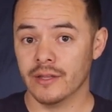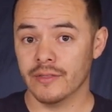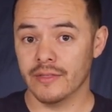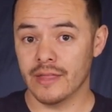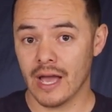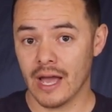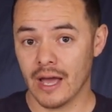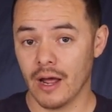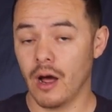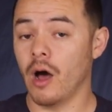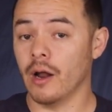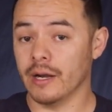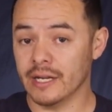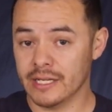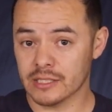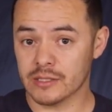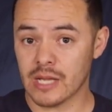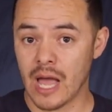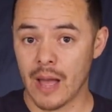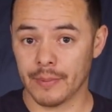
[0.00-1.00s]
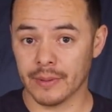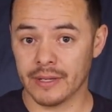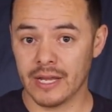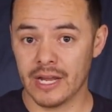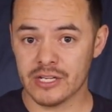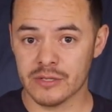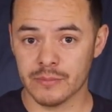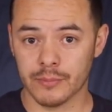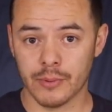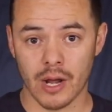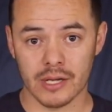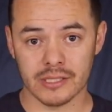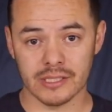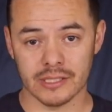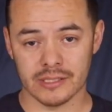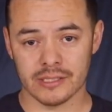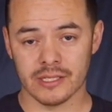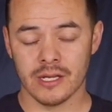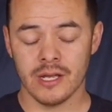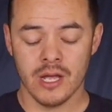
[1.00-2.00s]
that on his application
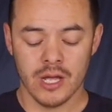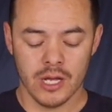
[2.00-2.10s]
process.